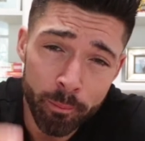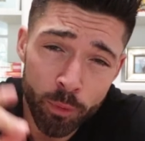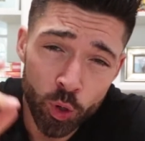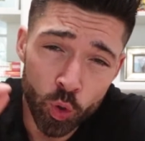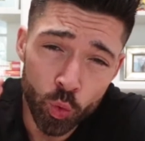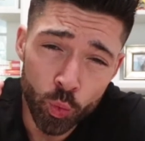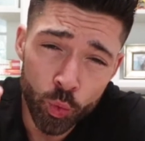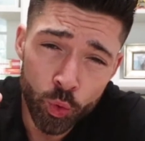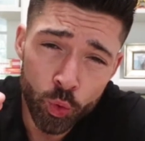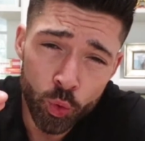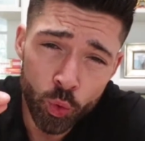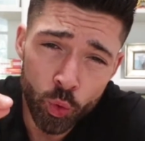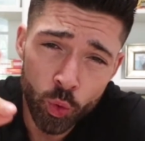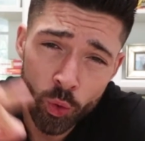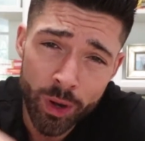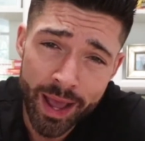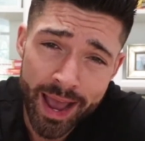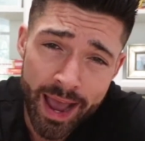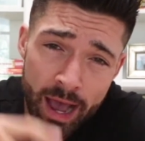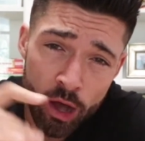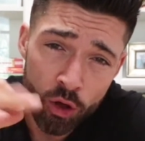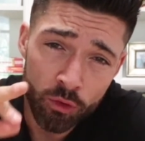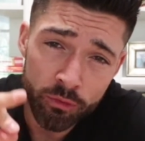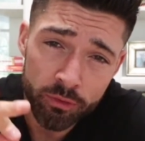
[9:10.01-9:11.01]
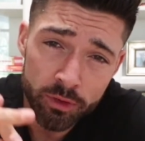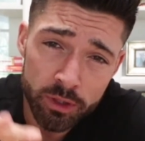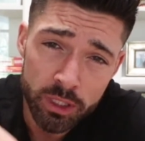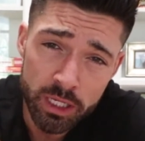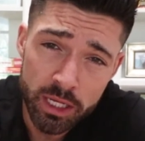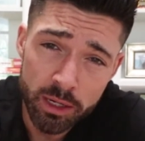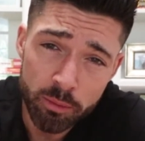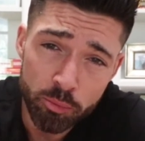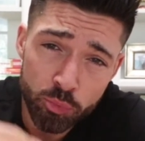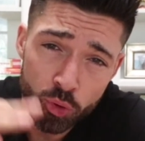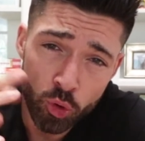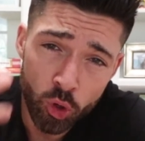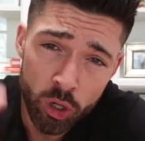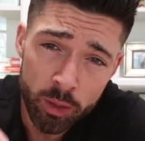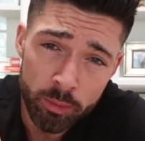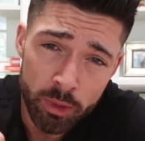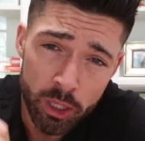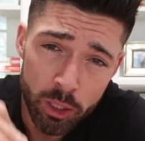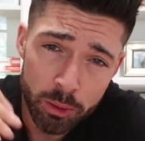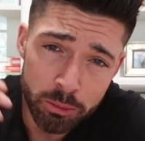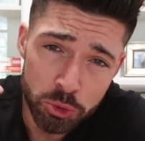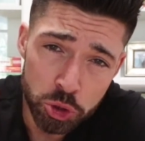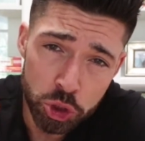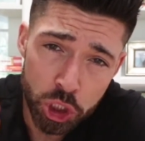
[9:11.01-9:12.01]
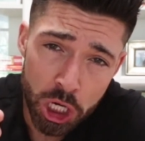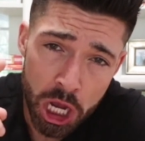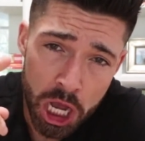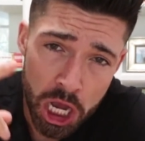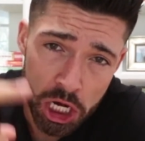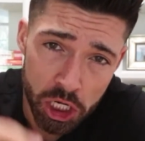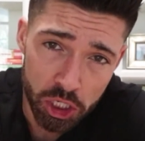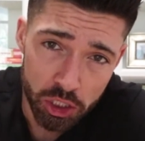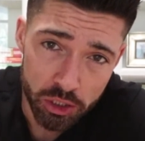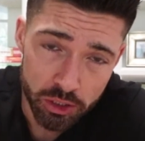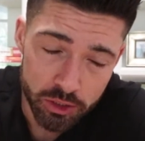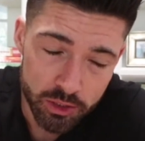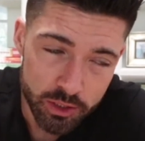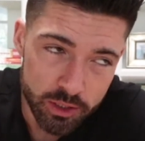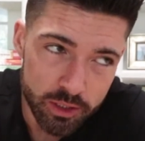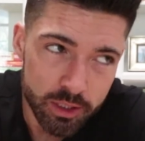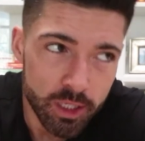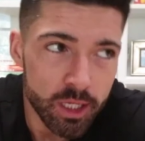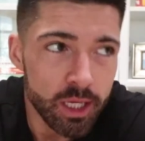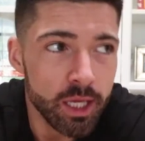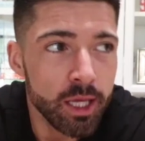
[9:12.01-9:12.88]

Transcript: maroon Alphalete premium joggers.